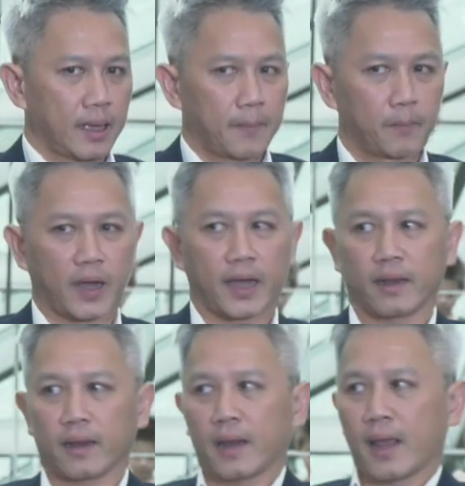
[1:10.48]

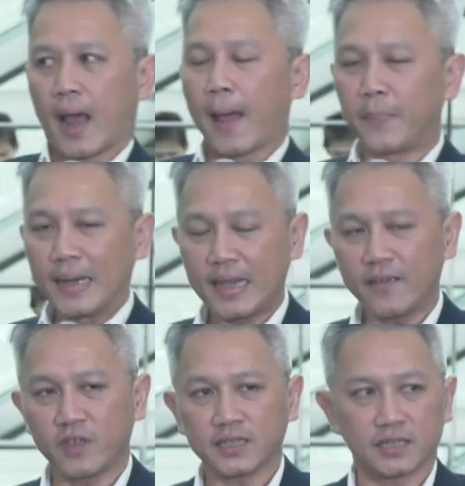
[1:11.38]
But I
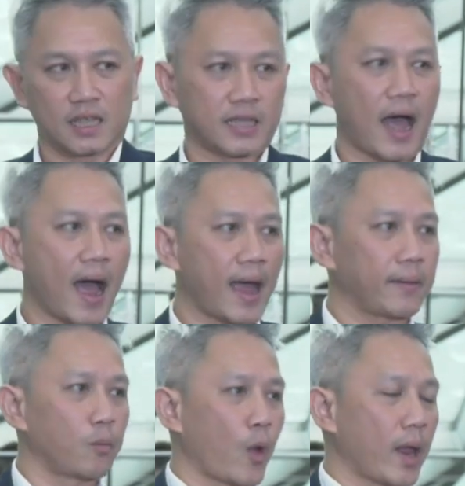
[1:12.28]
believe this is the
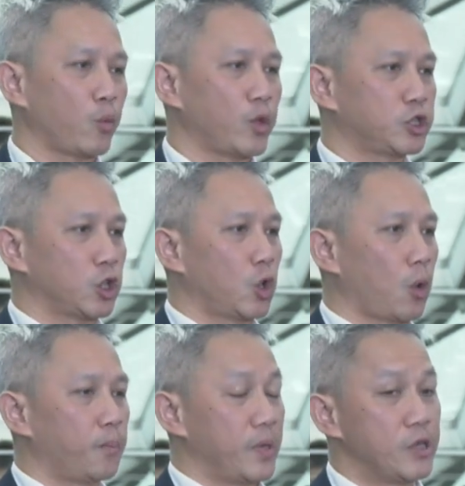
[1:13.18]
time when we should
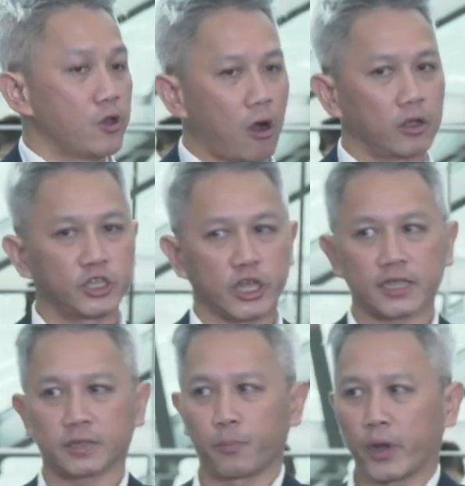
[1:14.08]
look beyond
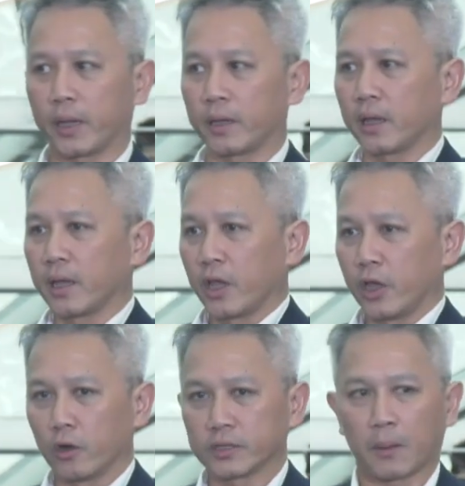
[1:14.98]
just bringing
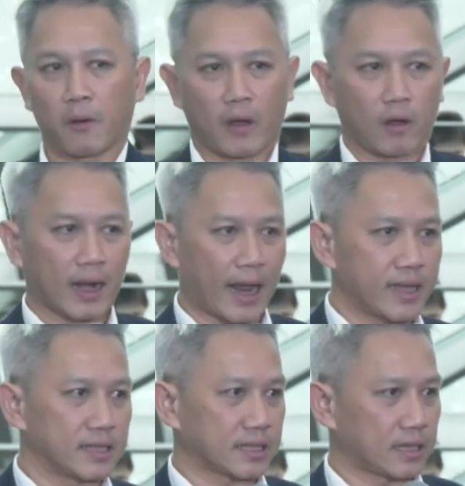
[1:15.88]
some of our
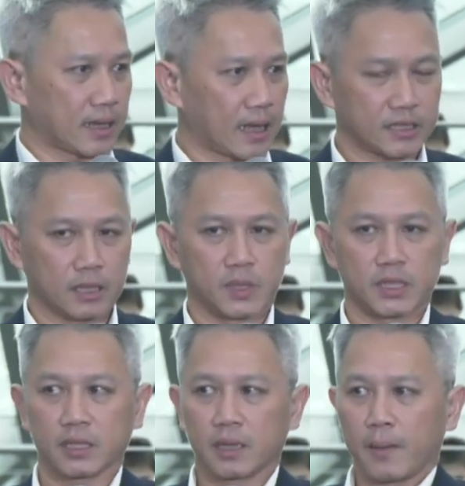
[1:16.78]
clients,
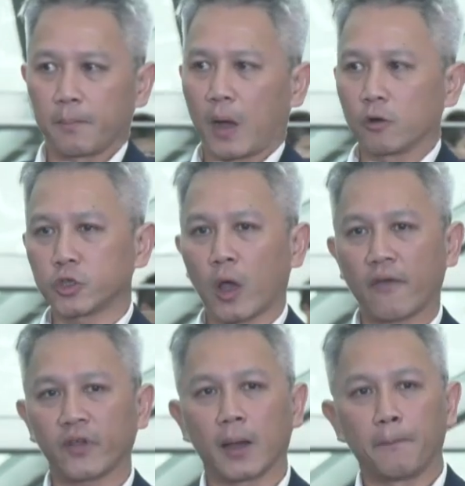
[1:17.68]
customers, but also
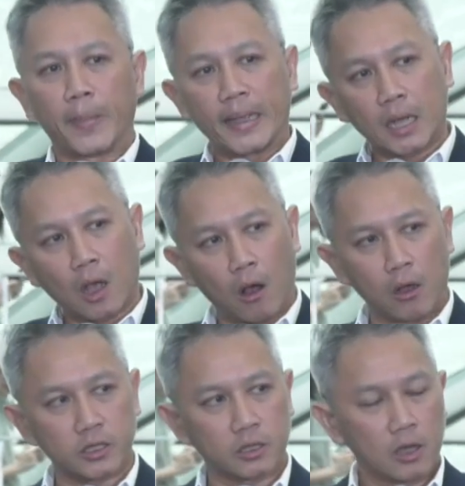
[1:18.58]
having a bigger
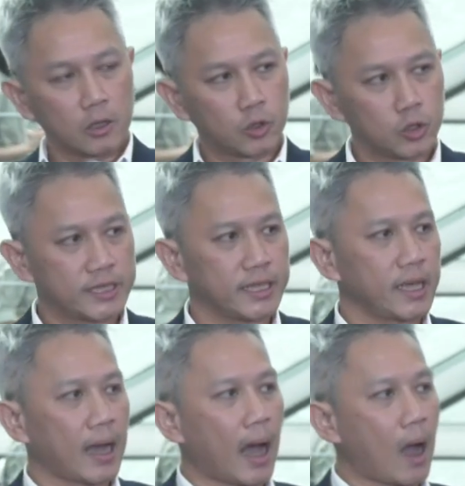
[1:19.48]
cause to
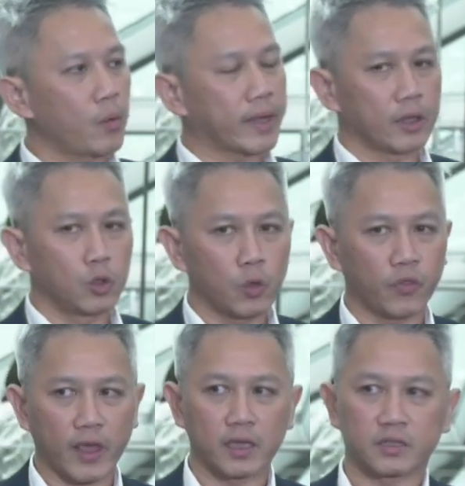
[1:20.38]
see how we can do
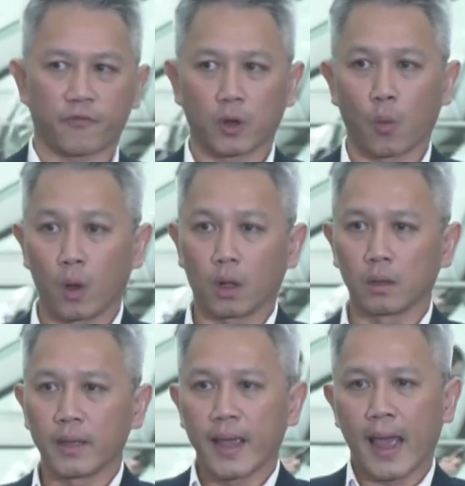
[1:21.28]
things for the
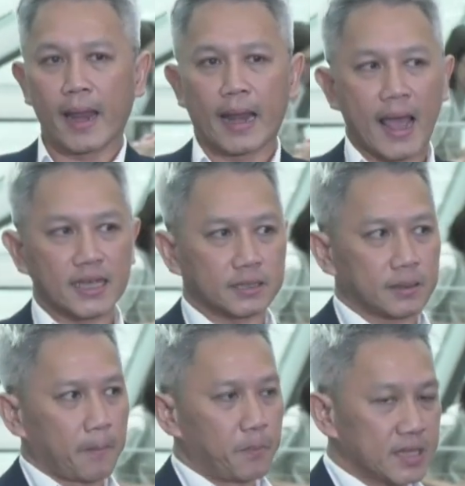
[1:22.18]
world. And as
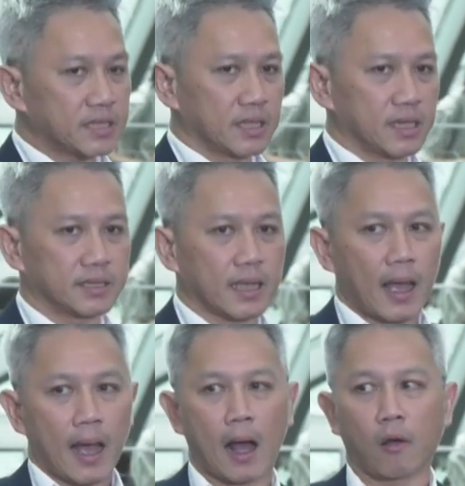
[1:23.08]
business,
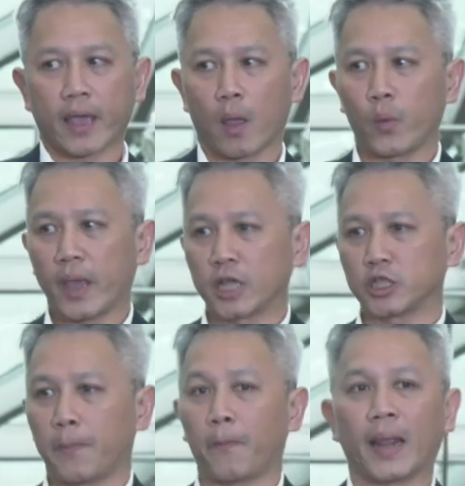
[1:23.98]
how can we
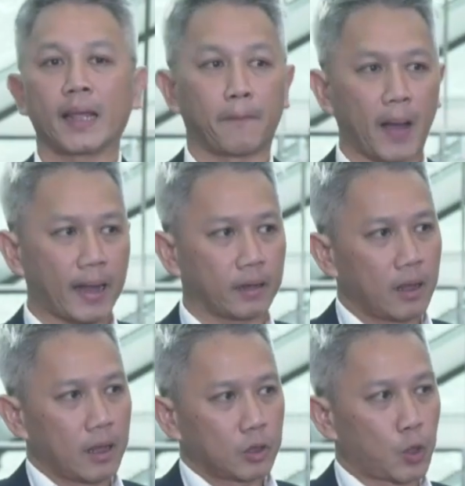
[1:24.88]
actually play a part
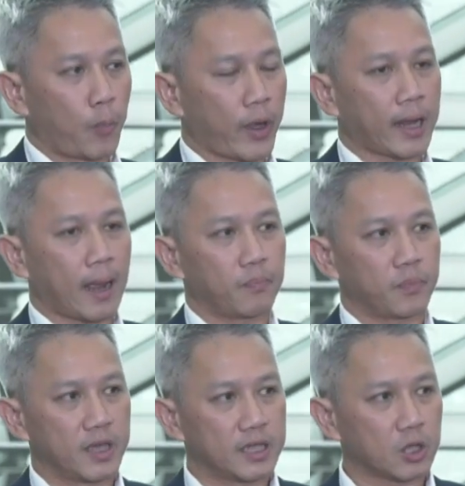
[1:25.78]
to bring up
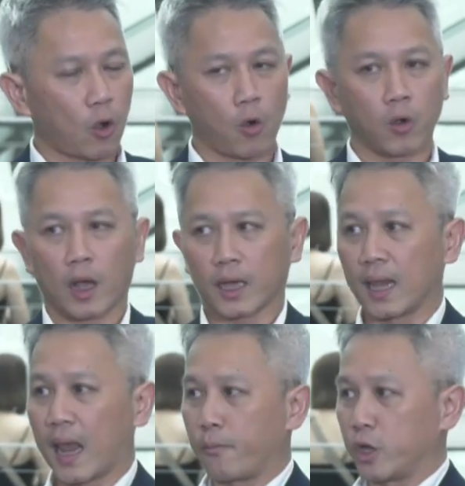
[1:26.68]
this whole
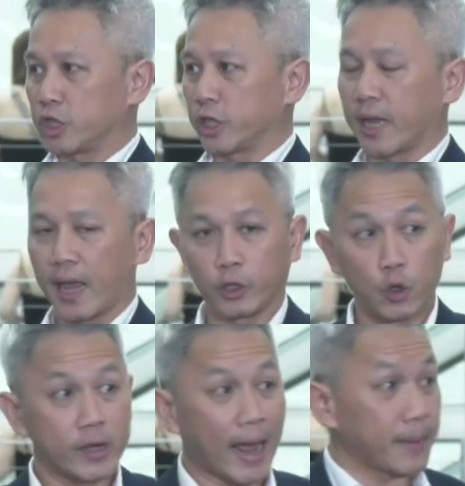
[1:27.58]
collaboration and
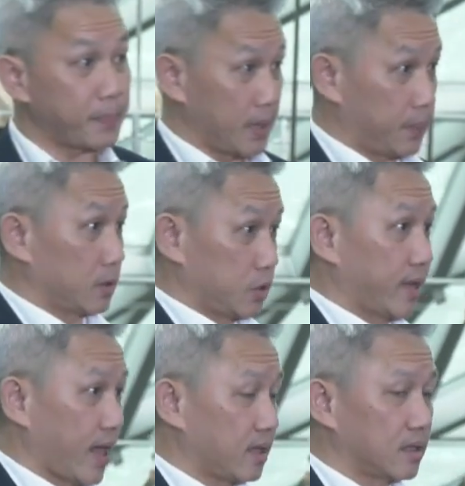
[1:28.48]
unite people
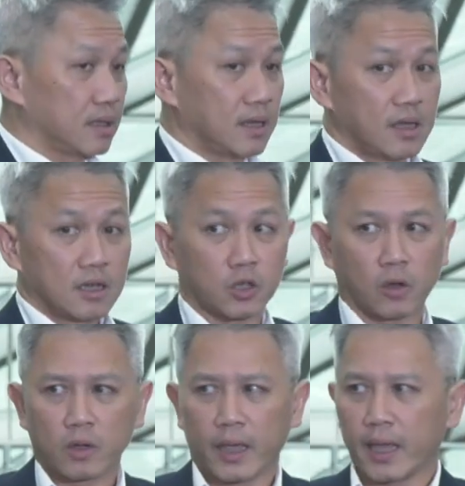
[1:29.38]
together.
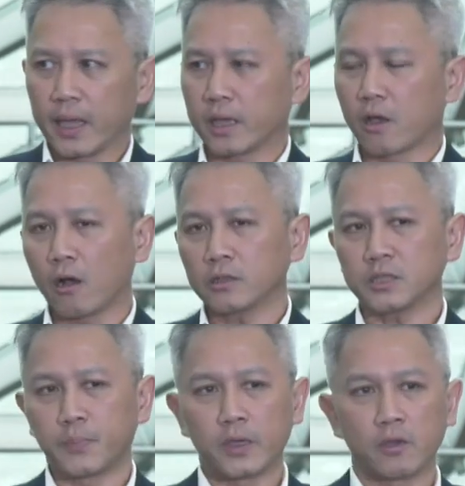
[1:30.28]
So it
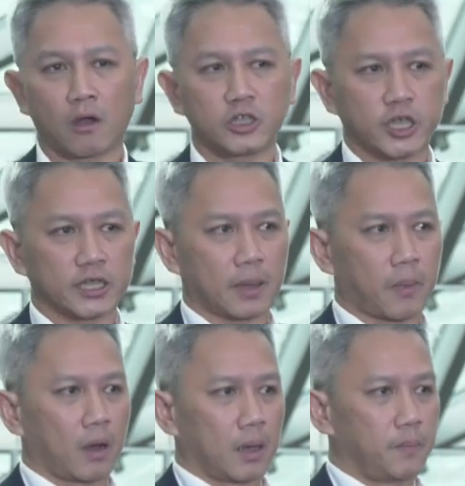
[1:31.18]
goes beyond just
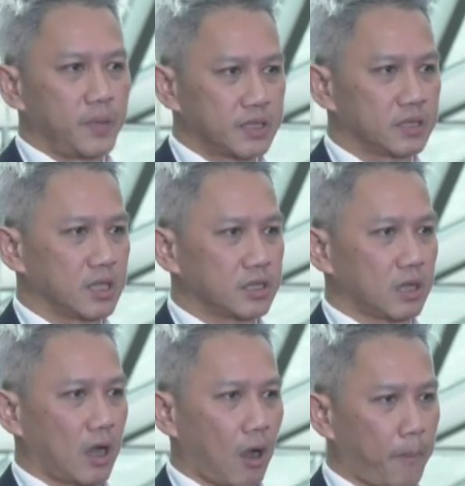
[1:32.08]
about a business
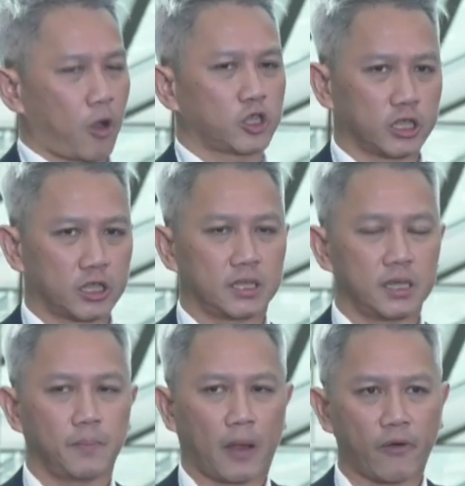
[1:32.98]

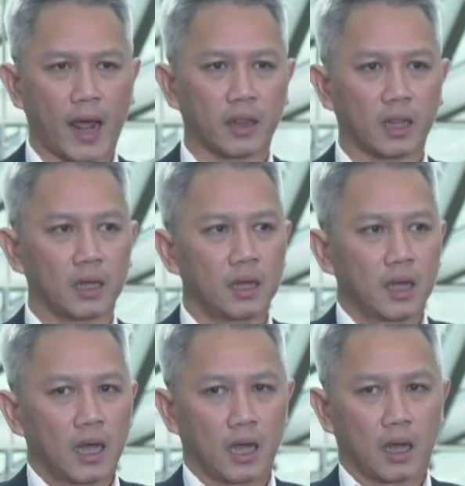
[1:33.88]
opportunity, but rather
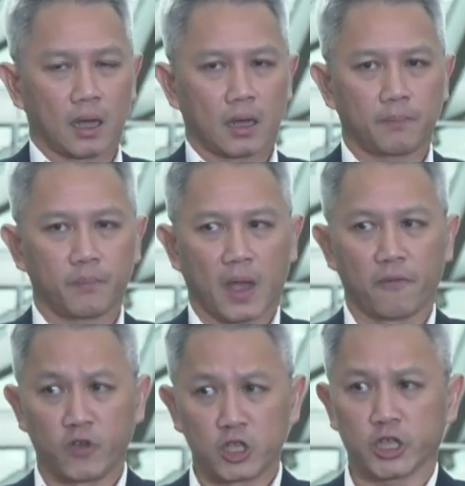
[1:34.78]
a
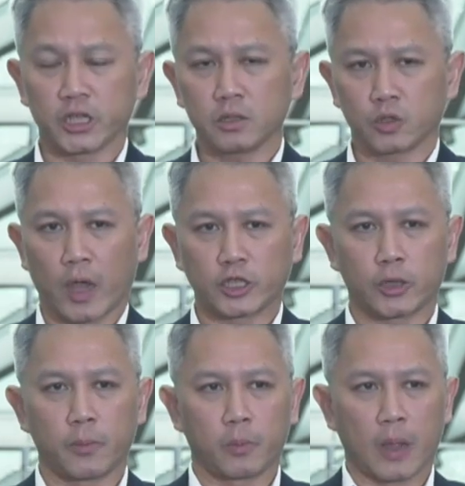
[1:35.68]
vision to
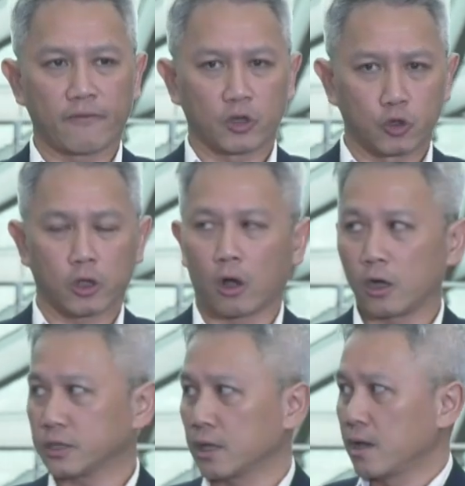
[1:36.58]
actually have a good
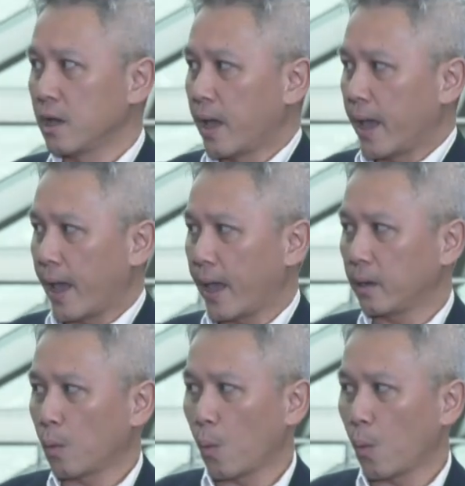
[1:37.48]
cause. And